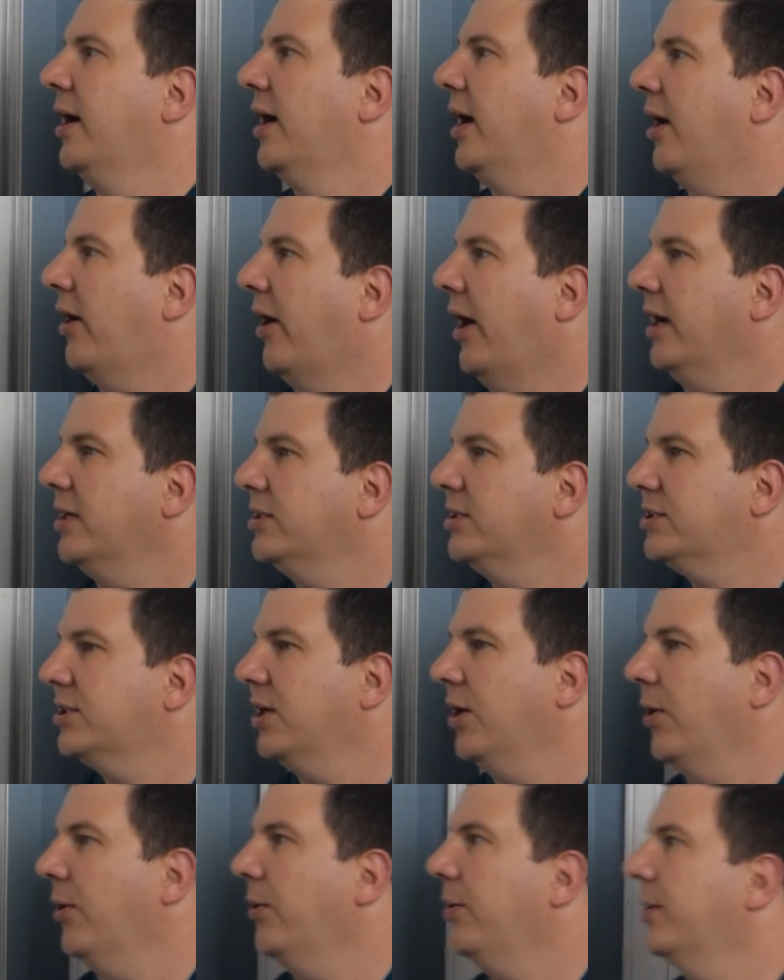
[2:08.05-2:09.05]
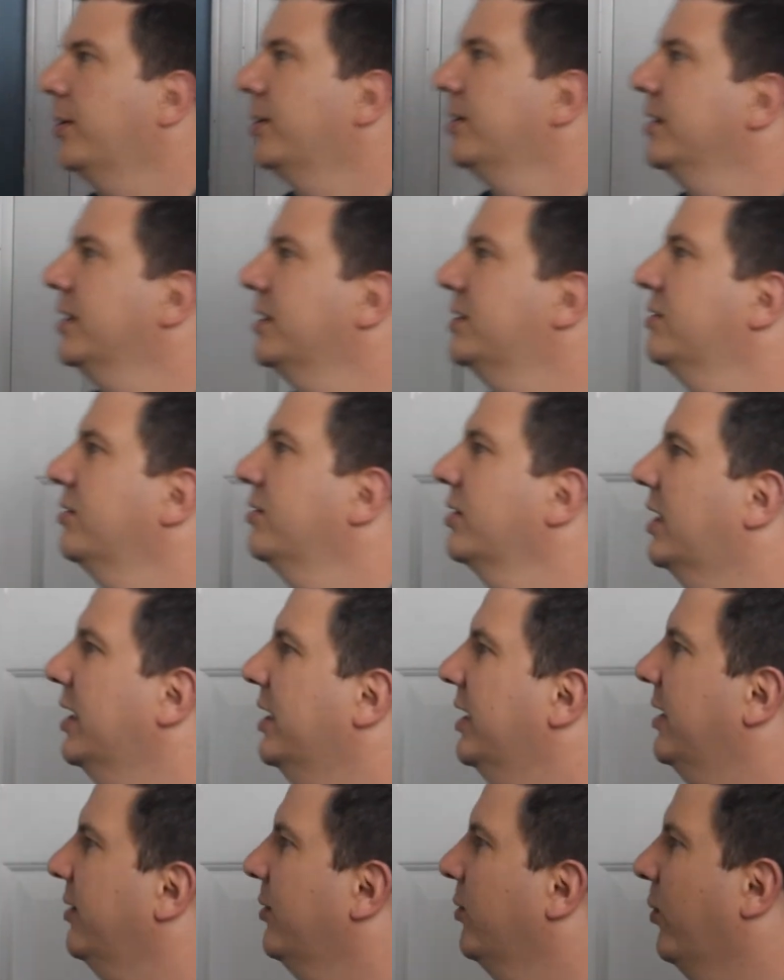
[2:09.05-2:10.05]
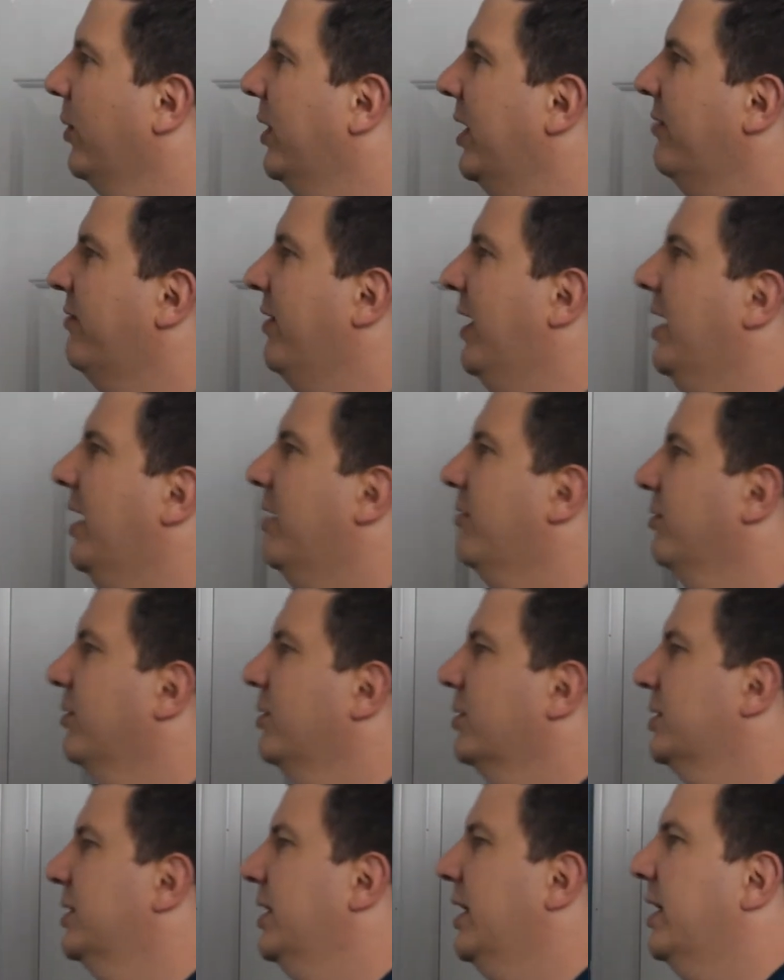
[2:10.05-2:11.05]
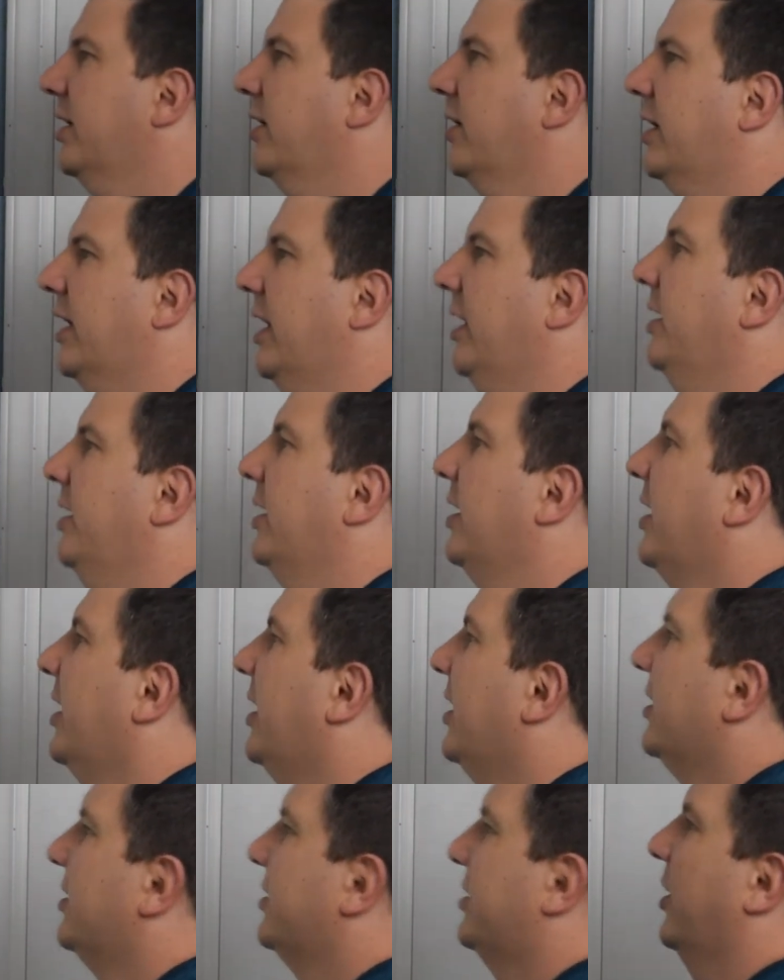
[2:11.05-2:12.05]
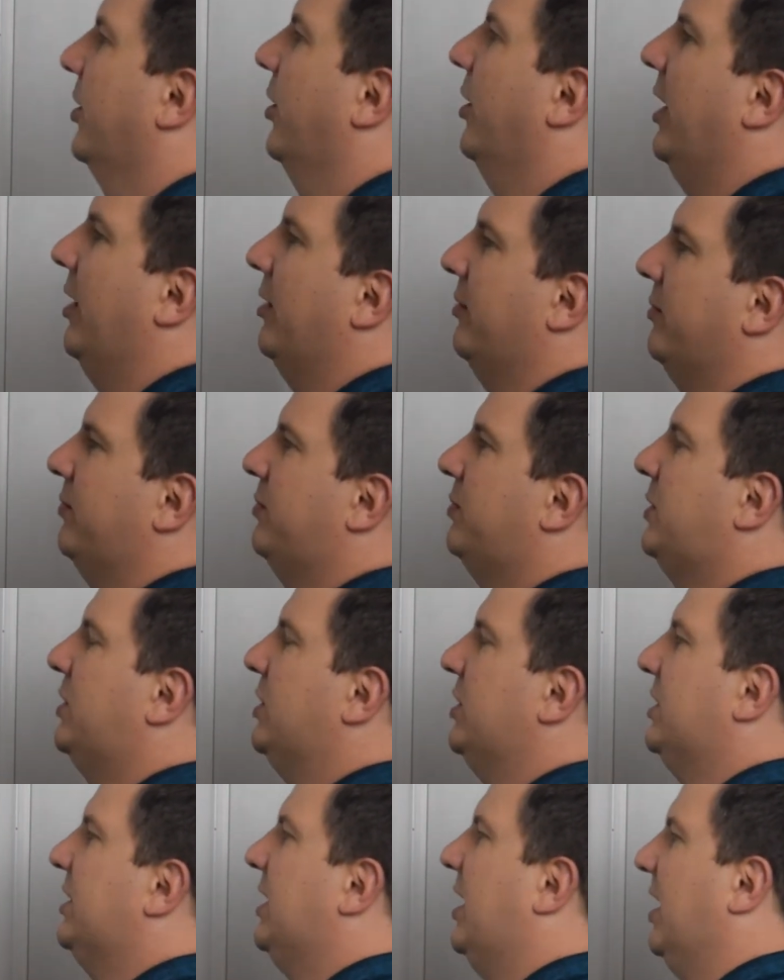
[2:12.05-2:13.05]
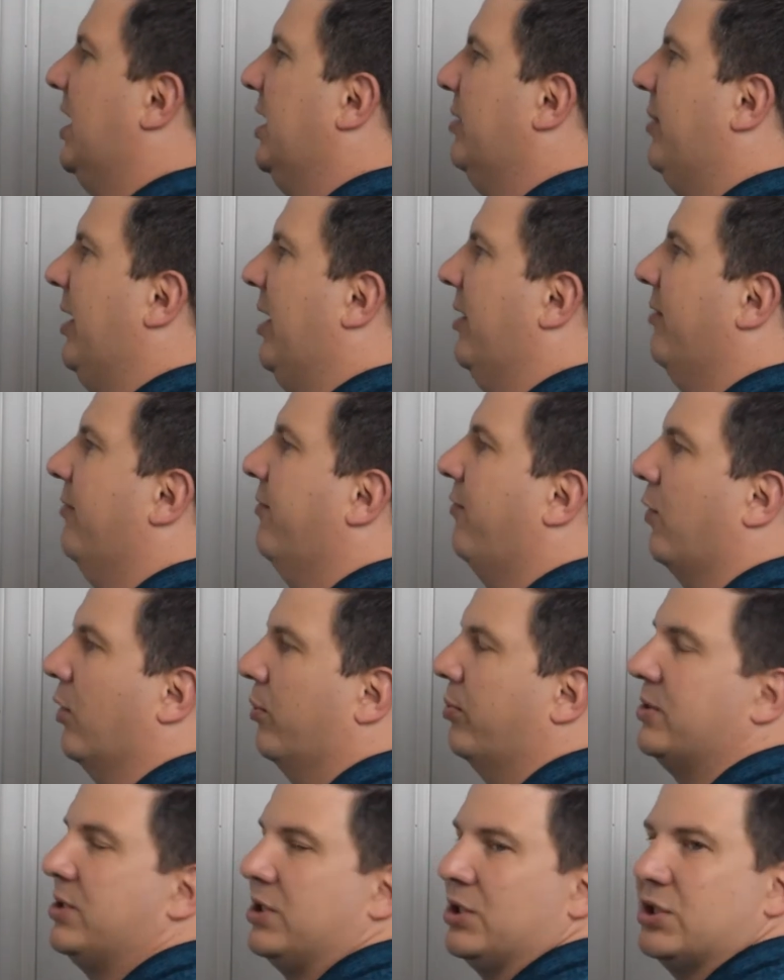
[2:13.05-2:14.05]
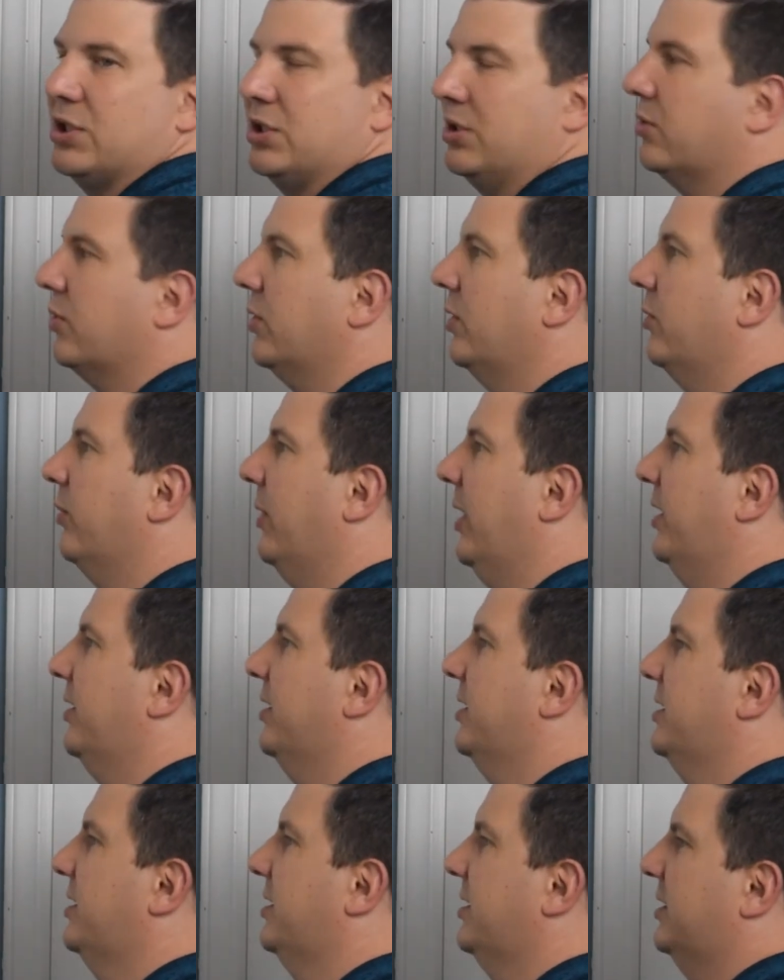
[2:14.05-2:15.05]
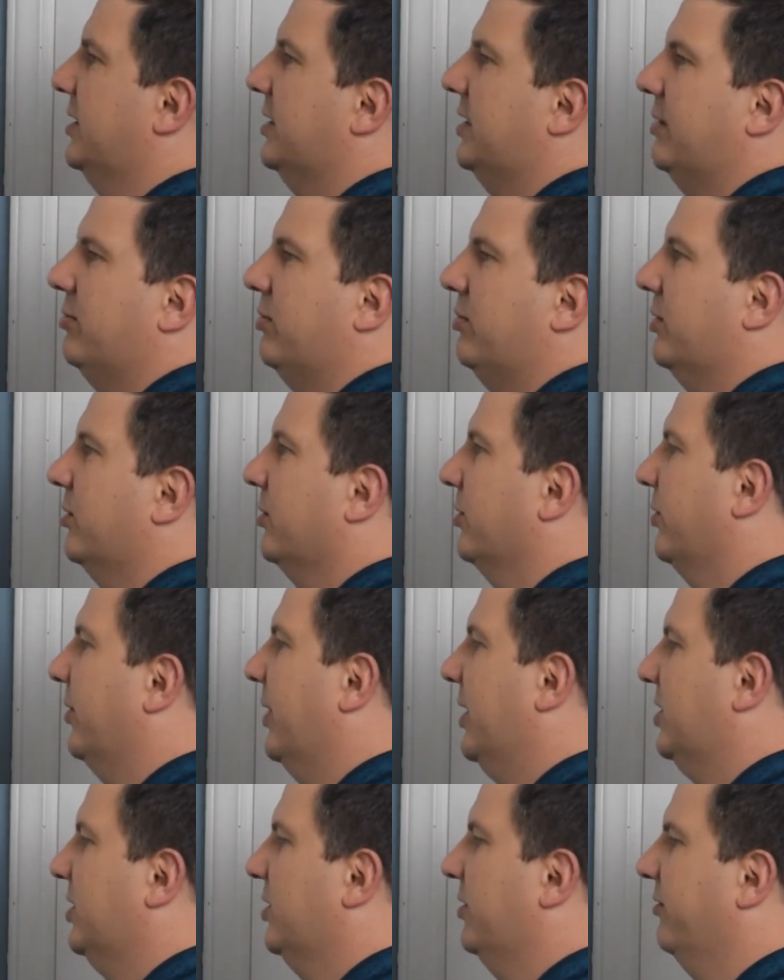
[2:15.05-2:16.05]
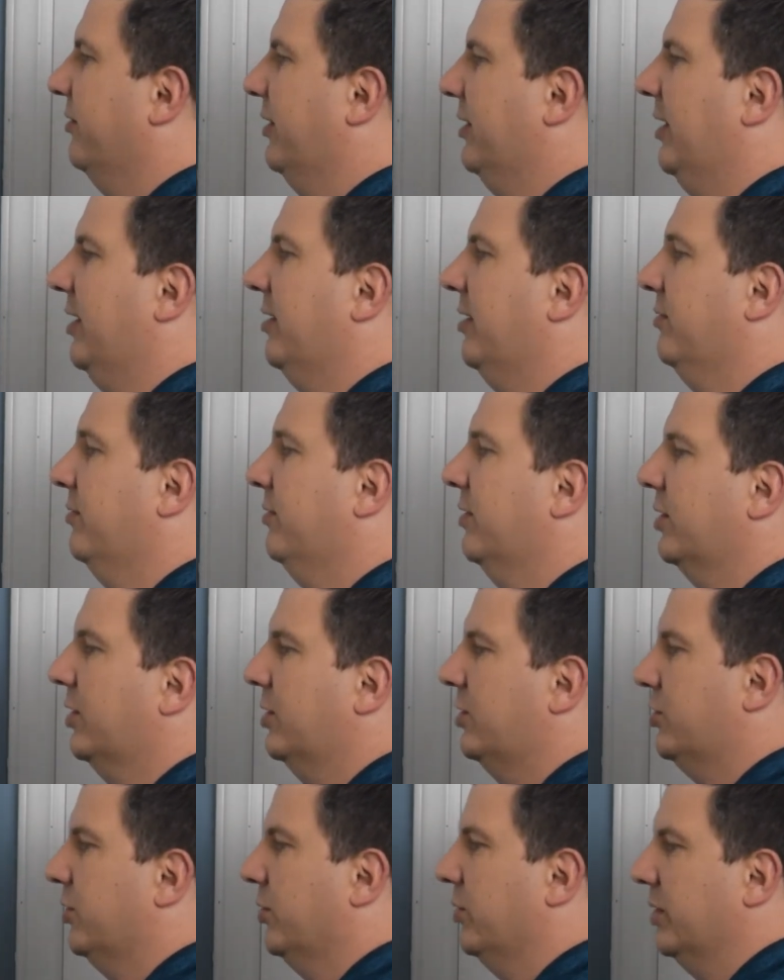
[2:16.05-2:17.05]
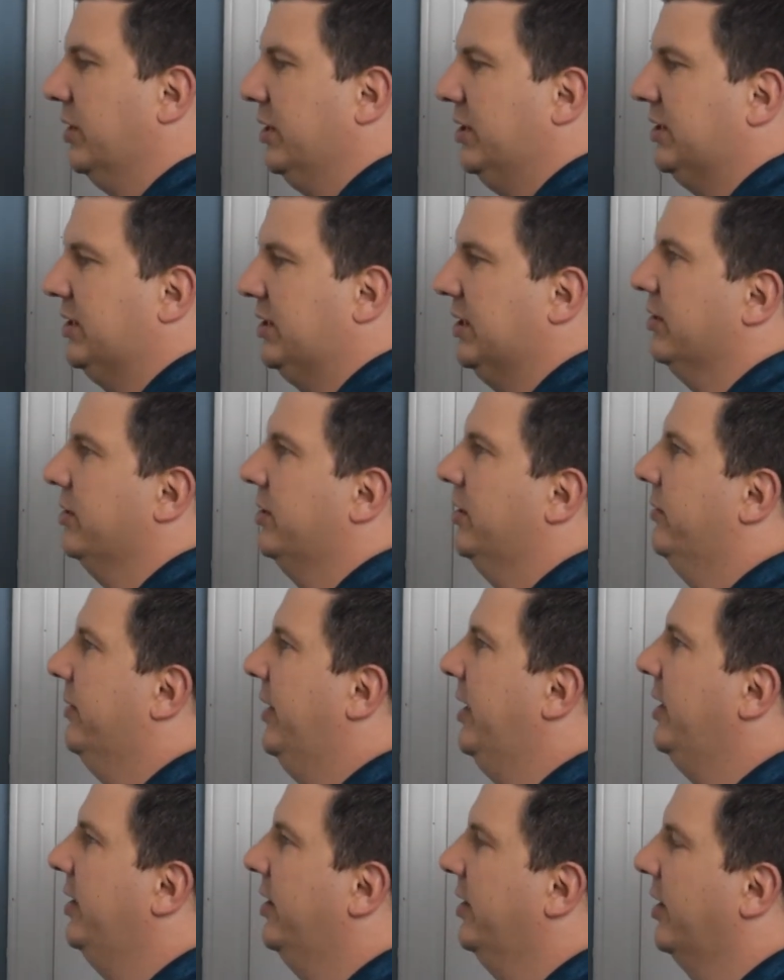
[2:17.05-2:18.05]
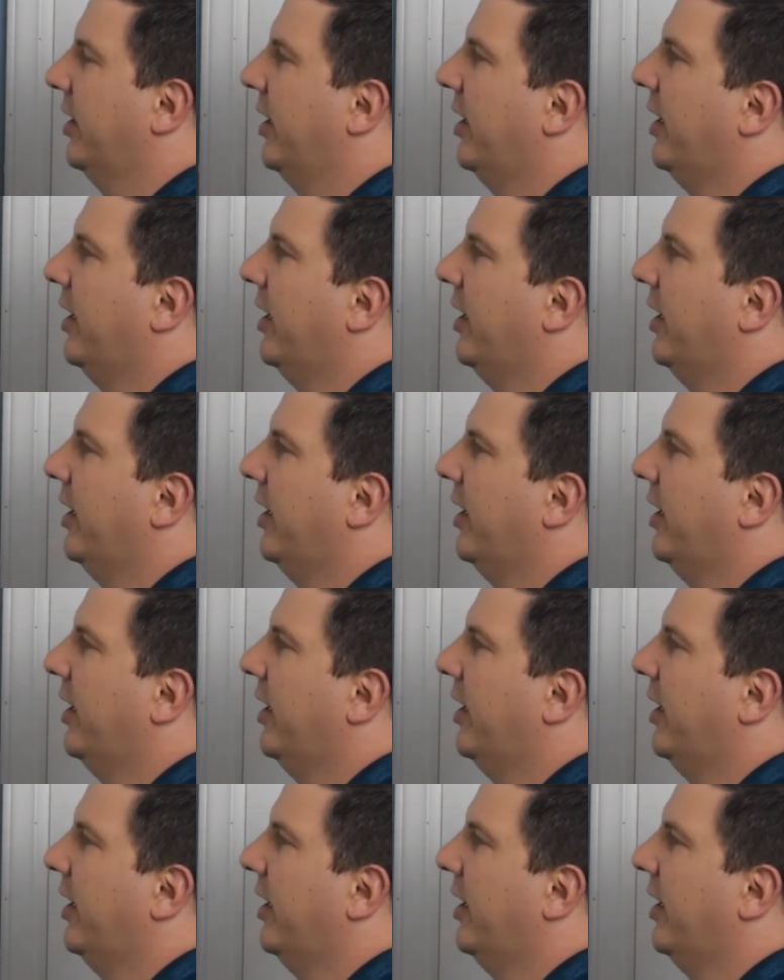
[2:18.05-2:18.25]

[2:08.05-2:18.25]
All right, so let's look at what a valve looks like, okay? So I'm just talking about four position, three way. This is a typical direction of controlling a cylinder right here.